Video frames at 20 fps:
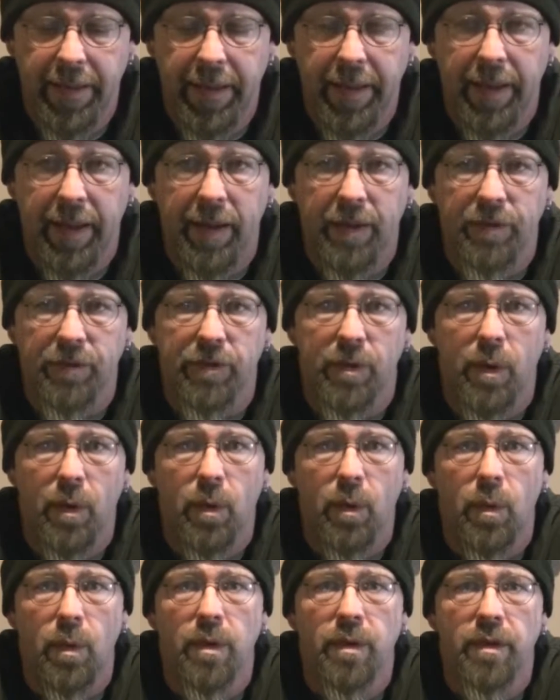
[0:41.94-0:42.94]
And
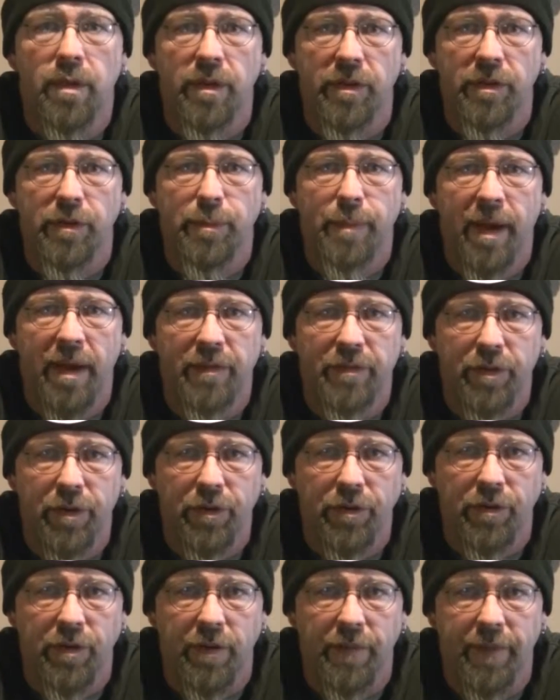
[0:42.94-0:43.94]
so this is my
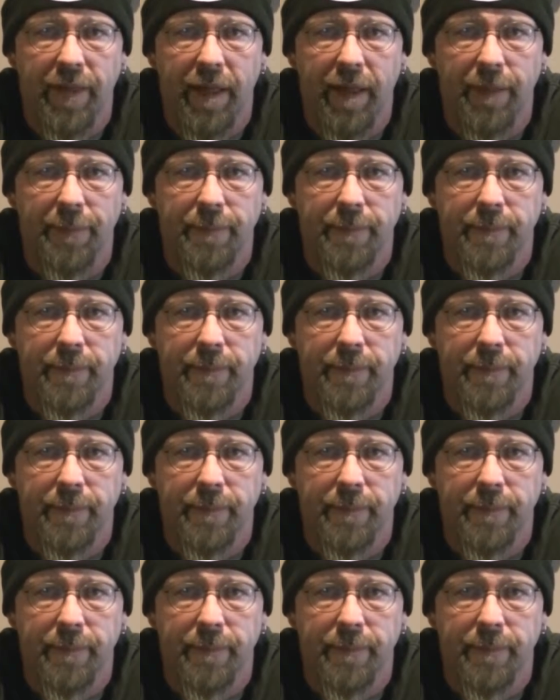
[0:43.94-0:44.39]
version of that.